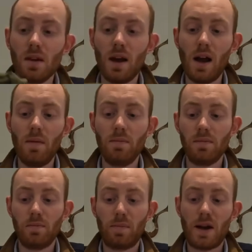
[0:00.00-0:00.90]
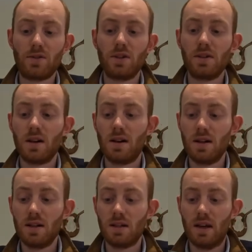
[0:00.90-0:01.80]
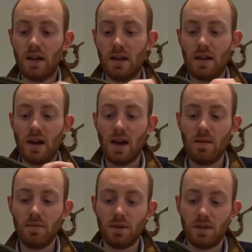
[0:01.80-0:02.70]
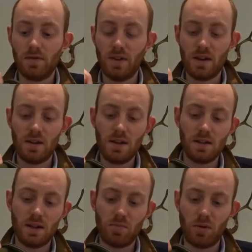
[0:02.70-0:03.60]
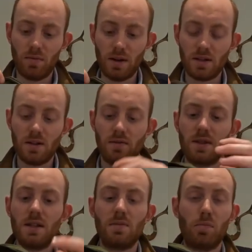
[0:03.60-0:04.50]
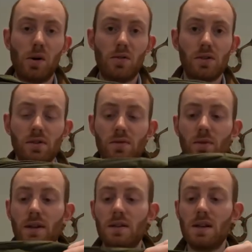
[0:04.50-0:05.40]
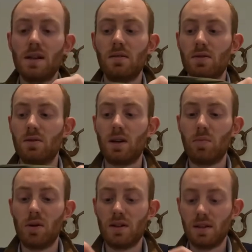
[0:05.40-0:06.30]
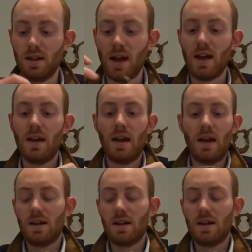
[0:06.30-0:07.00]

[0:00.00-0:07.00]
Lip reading: Pouch inside, you could fit easily, probably a sort of decent box of 20 bullets in there.